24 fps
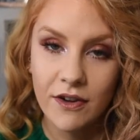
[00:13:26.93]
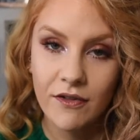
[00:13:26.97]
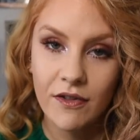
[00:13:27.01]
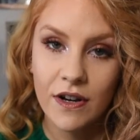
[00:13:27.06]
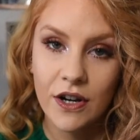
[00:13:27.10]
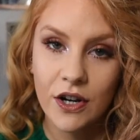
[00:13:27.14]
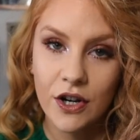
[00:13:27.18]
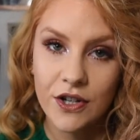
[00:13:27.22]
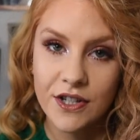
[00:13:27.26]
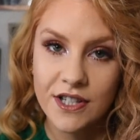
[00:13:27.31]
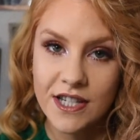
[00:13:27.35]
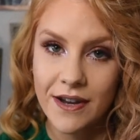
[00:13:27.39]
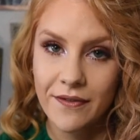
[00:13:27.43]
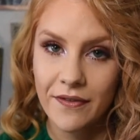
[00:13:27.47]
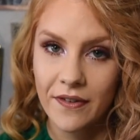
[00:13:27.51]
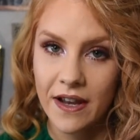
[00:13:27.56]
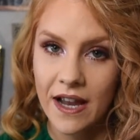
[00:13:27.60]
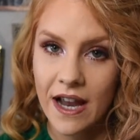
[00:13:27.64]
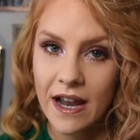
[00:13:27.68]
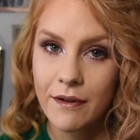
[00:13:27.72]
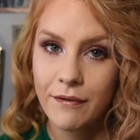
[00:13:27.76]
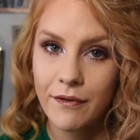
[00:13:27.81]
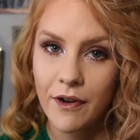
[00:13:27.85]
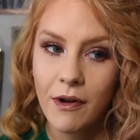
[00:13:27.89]
really good
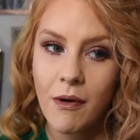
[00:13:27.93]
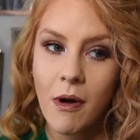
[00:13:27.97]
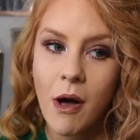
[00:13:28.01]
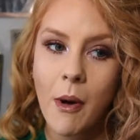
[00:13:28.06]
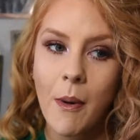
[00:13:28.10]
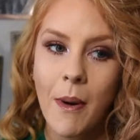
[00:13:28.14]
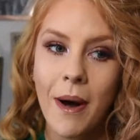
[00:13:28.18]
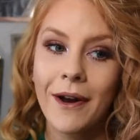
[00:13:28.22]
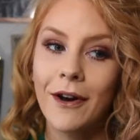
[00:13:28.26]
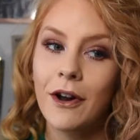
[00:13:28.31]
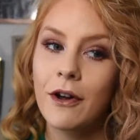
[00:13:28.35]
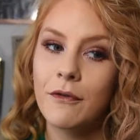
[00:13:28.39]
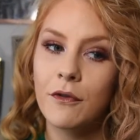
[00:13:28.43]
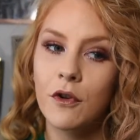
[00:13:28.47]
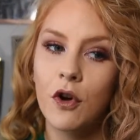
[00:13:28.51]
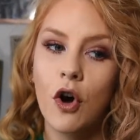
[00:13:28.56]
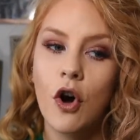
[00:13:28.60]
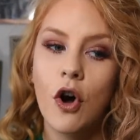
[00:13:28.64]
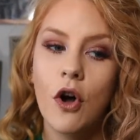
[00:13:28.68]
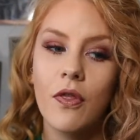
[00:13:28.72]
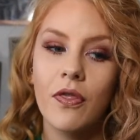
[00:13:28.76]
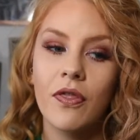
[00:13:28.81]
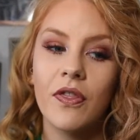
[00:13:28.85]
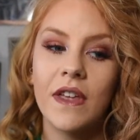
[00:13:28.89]
7k photo, and I've
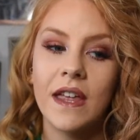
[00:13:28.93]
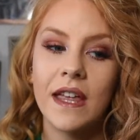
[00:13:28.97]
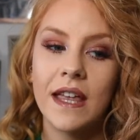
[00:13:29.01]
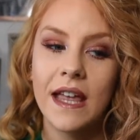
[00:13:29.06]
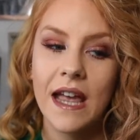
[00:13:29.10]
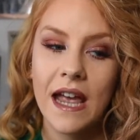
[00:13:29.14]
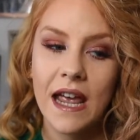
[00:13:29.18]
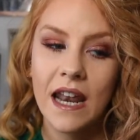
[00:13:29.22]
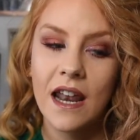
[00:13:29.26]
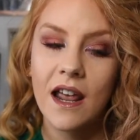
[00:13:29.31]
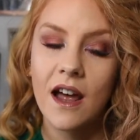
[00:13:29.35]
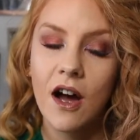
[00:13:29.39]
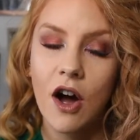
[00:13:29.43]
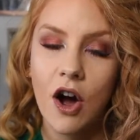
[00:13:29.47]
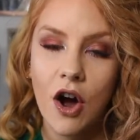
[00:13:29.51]
got the killer